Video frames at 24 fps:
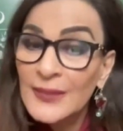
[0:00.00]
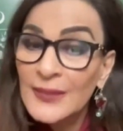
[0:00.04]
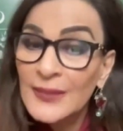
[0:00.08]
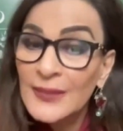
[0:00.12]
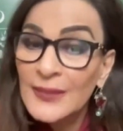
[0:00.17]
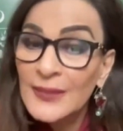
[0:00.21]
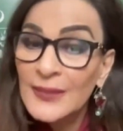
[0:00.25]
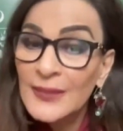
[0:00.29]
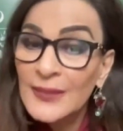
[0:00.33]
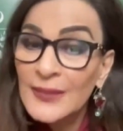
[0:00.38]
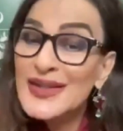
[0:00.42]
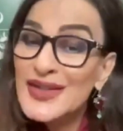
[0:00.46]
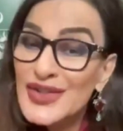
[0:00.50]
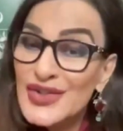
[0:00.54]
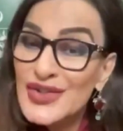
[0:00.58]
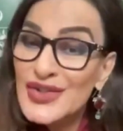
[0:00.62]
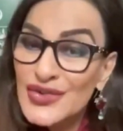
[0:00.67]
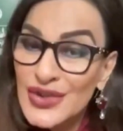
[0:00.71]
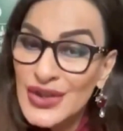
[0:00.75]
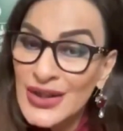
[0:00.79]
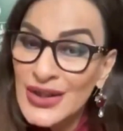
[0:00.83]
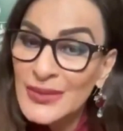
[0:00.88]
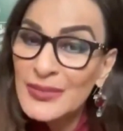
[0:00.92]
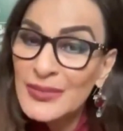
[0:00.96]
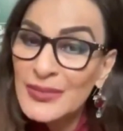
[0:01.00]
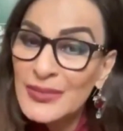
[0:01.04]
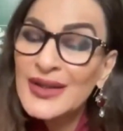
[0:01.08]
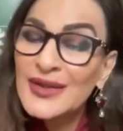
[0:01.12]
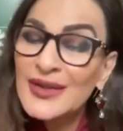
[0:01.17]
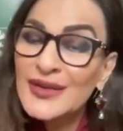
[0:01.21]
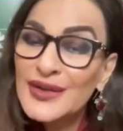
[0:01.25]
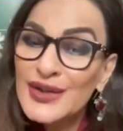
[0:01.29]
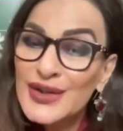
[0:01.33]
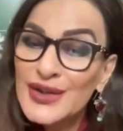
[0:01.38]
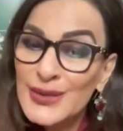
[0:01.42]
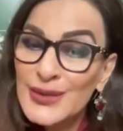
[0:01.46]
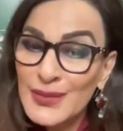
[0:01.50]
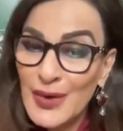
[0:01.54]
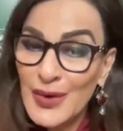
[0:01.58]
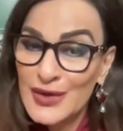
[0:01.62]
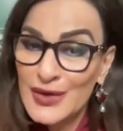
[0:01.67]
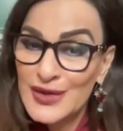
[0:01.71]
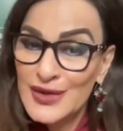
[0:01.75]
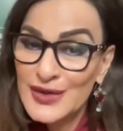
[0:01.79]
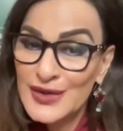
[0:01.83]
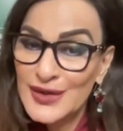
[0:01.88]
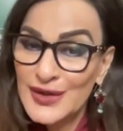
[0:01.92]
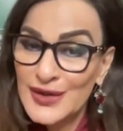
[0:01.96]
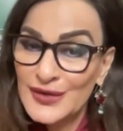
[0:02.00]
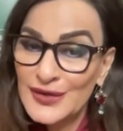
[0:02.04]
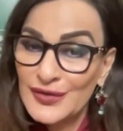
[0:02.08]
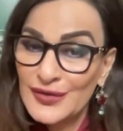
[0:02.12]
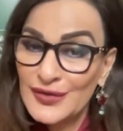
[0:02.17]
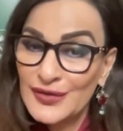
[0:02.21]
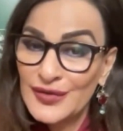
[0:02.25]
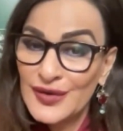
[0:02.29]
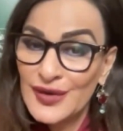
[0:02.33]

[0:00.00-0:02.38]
is extremely responsive.